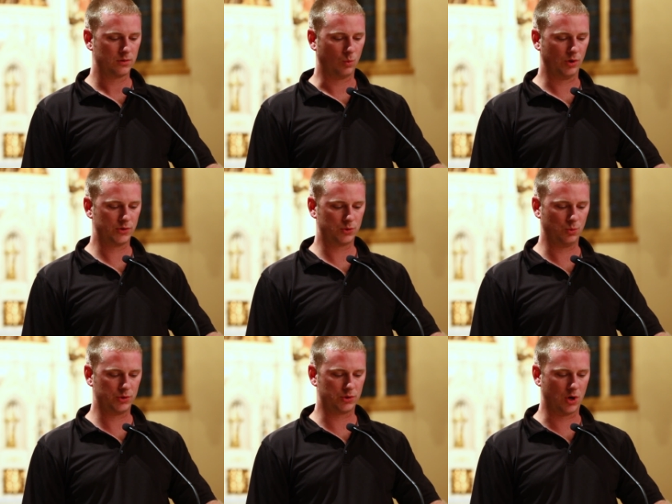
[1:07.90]
Once
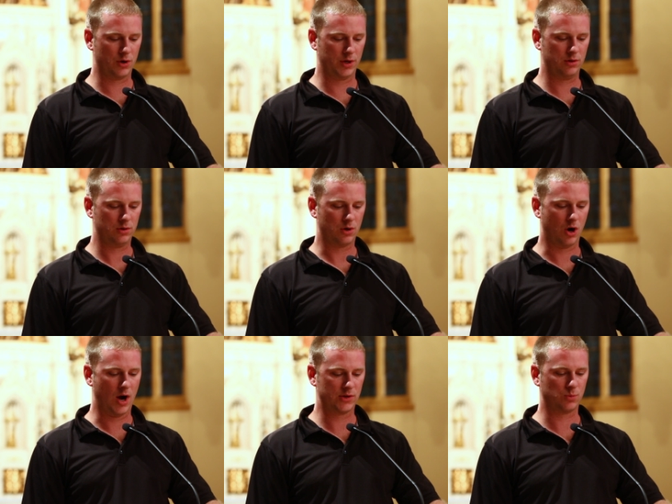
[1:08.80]
school started,
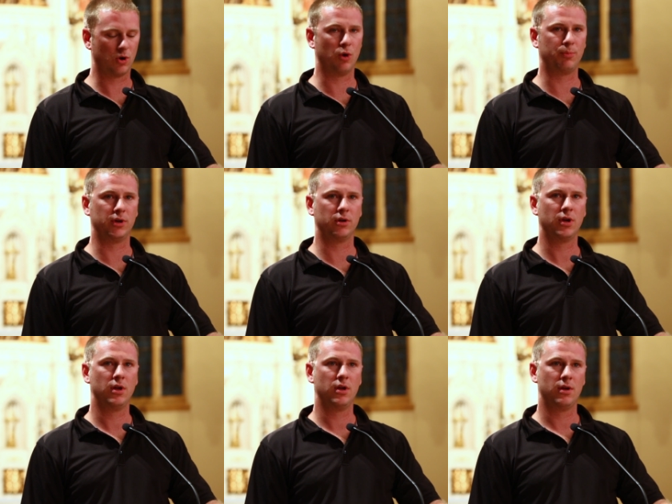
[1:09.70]
our eyes were opened
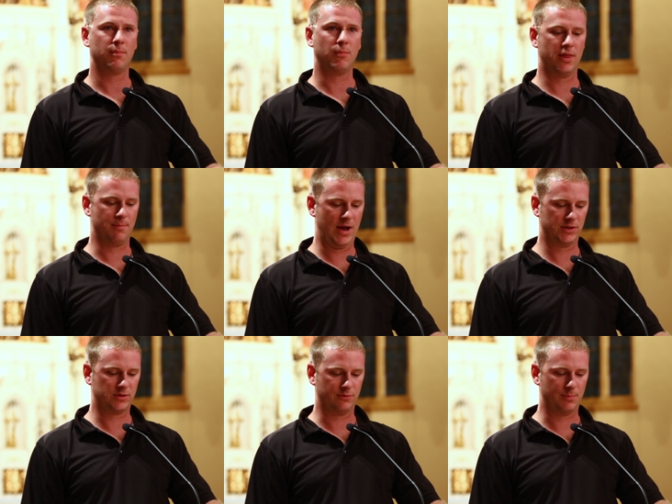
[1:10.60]
by the
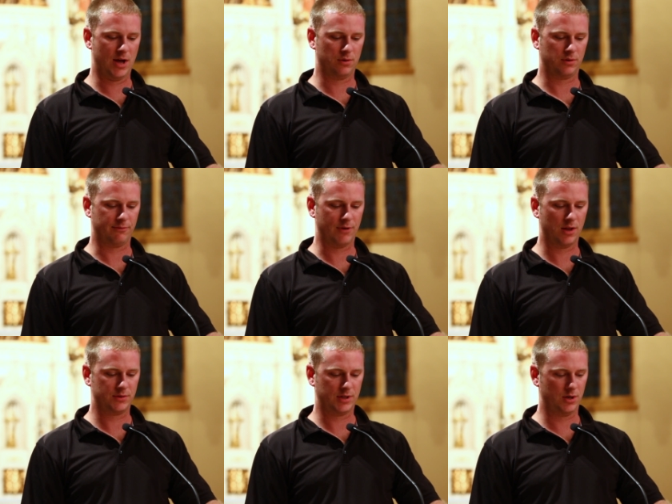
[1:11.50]
massive amount of
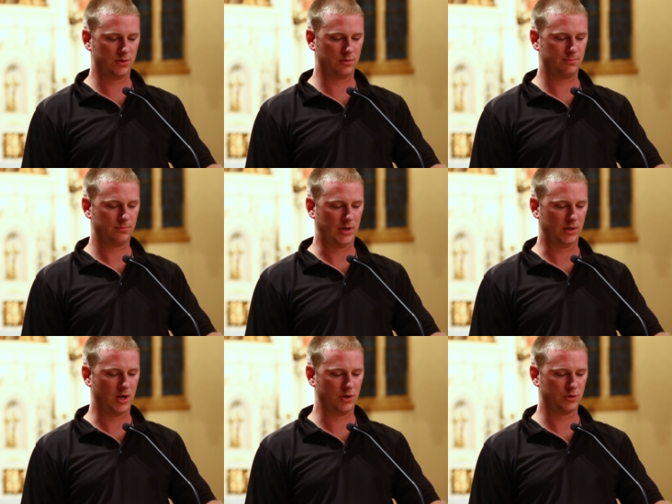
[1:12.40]
volunteerism and
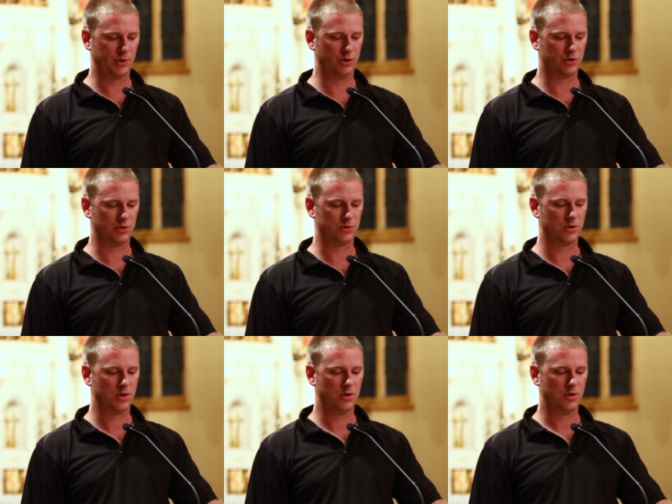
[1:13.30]
contributions
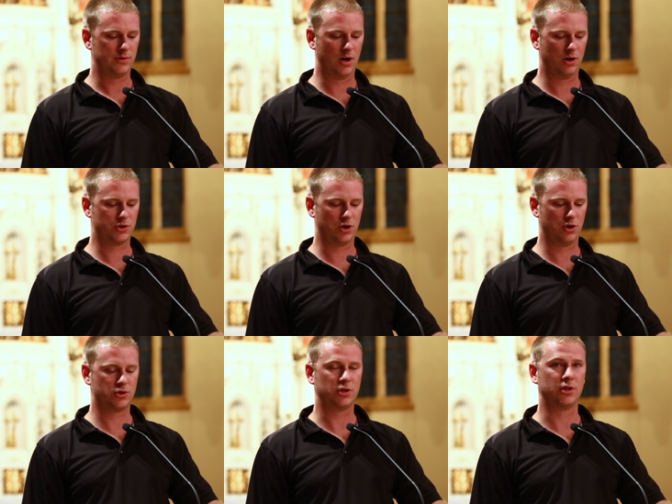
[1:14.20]
that our
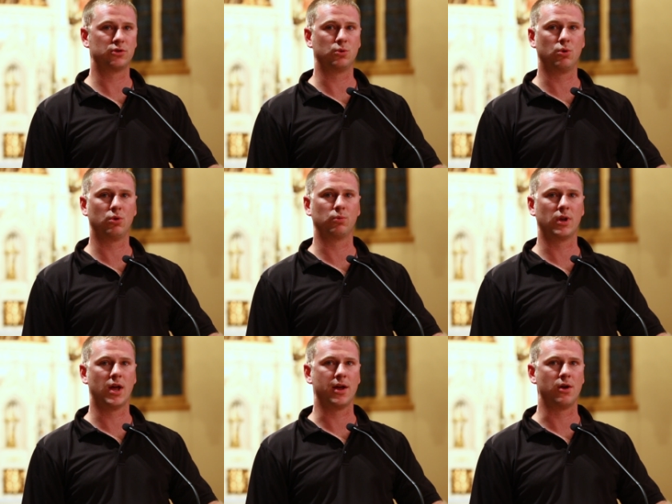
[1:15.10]
church and school
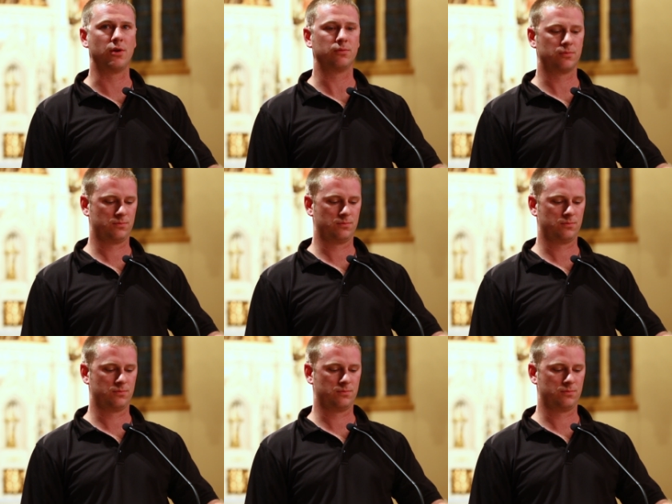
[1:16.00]
rely on.